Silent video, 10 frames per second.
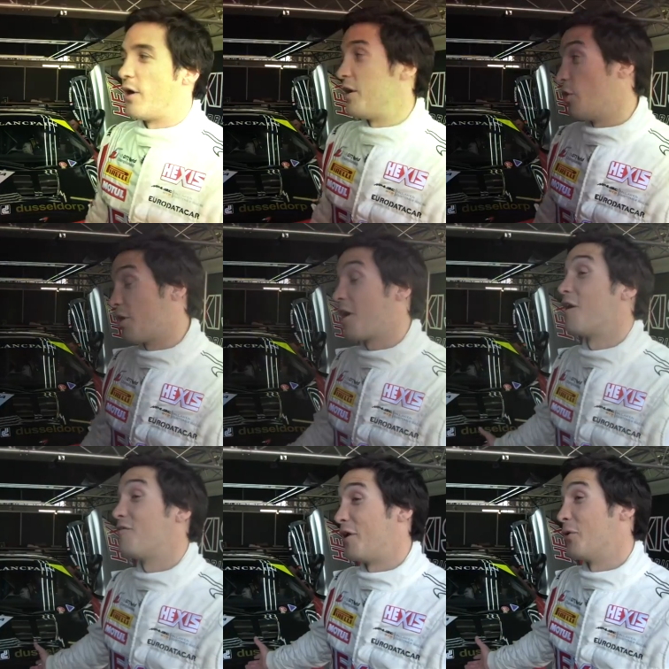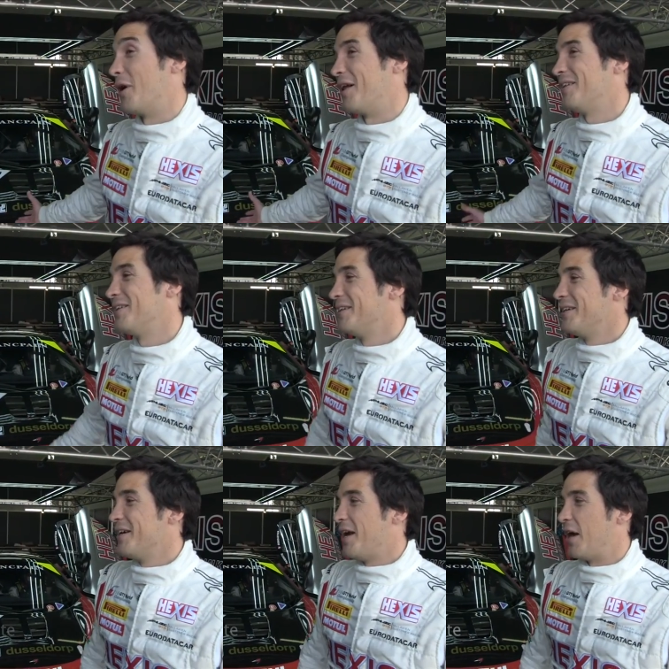Now I know the car very well,
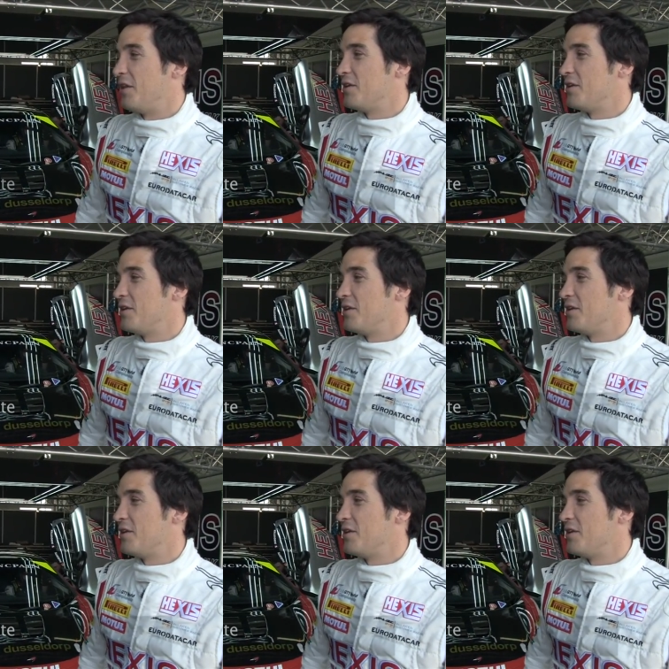and